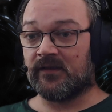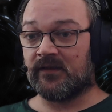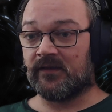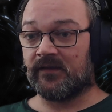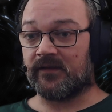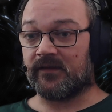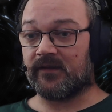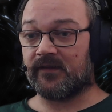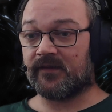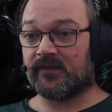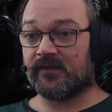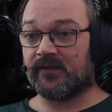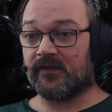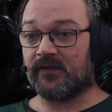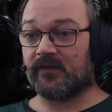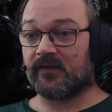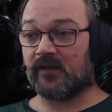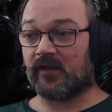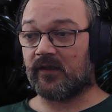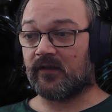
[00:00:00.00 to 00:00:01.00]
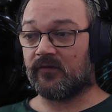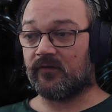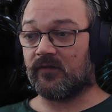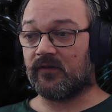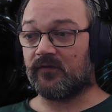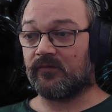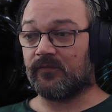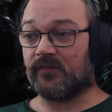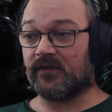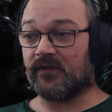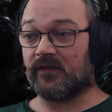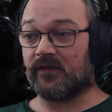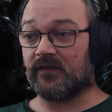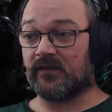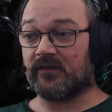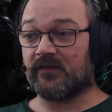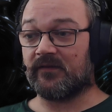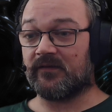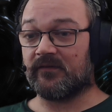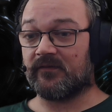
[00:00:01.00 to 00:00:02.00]
This year I will
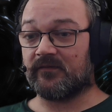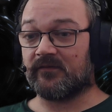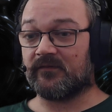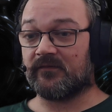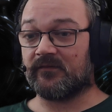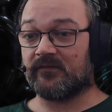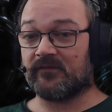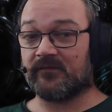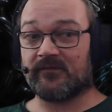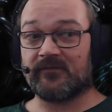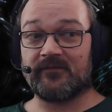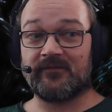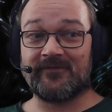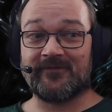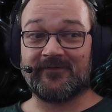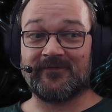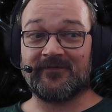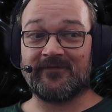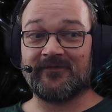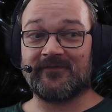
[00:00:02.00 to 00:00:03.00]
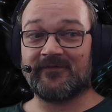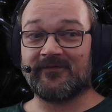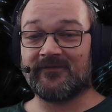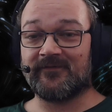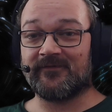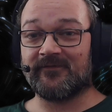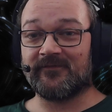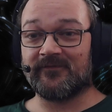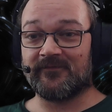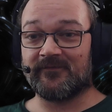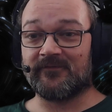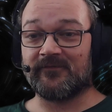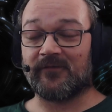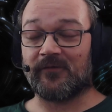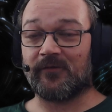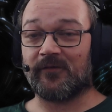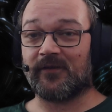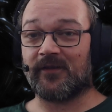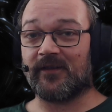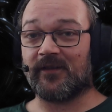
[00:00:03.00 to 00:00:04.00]
be hmm,
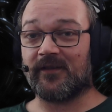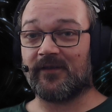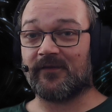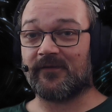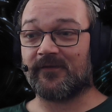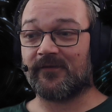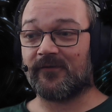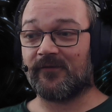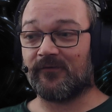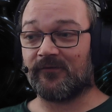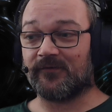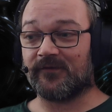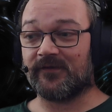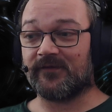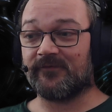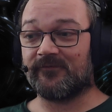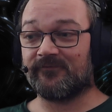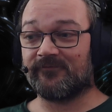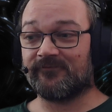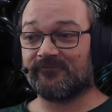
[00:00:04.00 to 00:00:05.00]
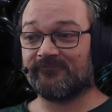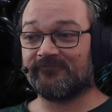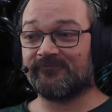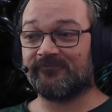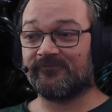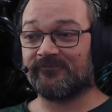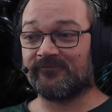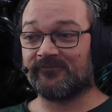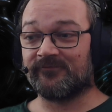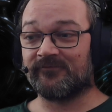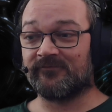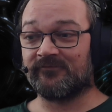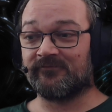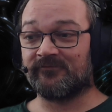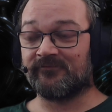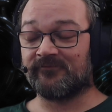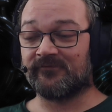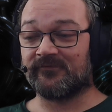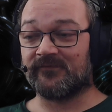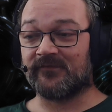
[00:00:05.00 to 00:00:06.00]
40 years old.
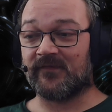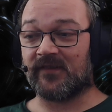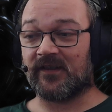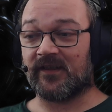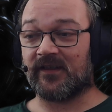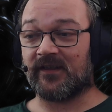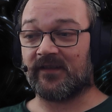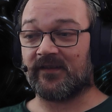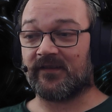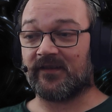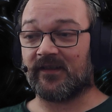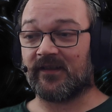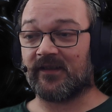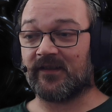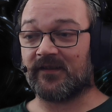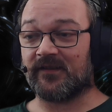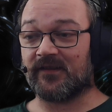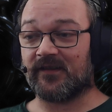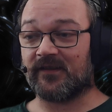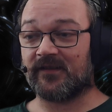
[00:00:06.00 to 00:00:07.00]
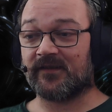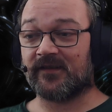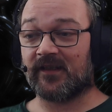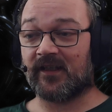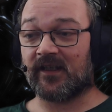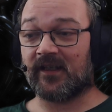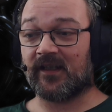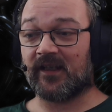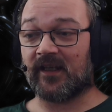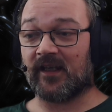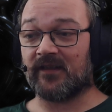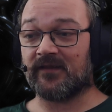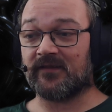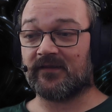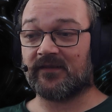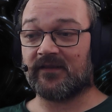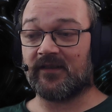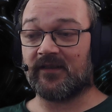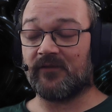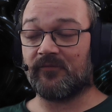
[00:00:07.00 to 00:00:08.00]
And I just can't
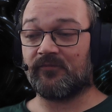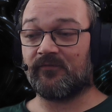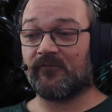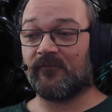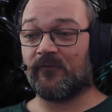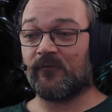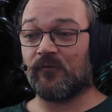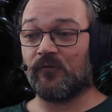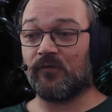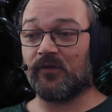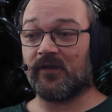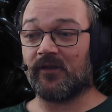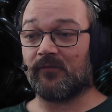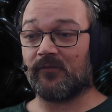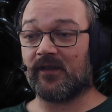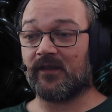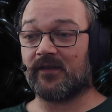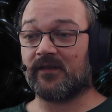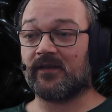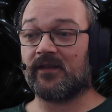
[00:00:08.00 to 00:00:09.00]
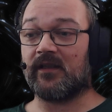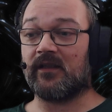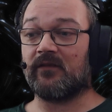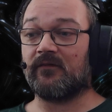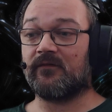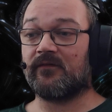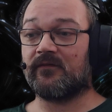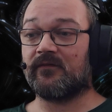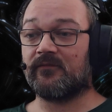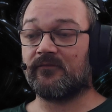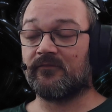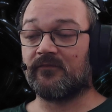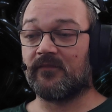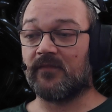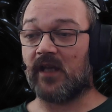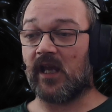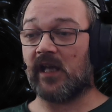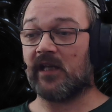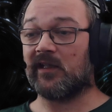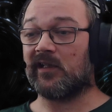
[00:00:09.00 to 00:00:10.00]
keep fooling myself
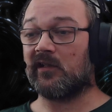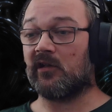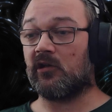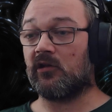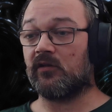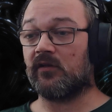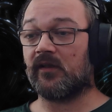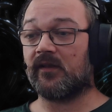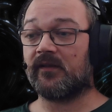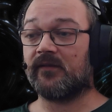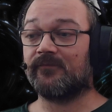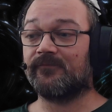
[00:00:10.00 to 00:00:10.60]
any longer.